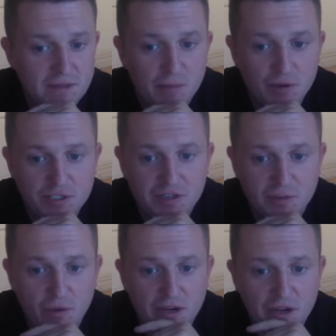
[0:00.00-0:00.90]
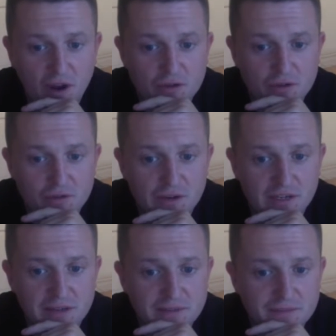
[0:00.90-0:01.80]
they're pushing the point close
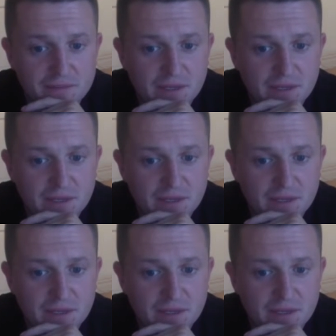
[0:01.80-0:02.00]
already.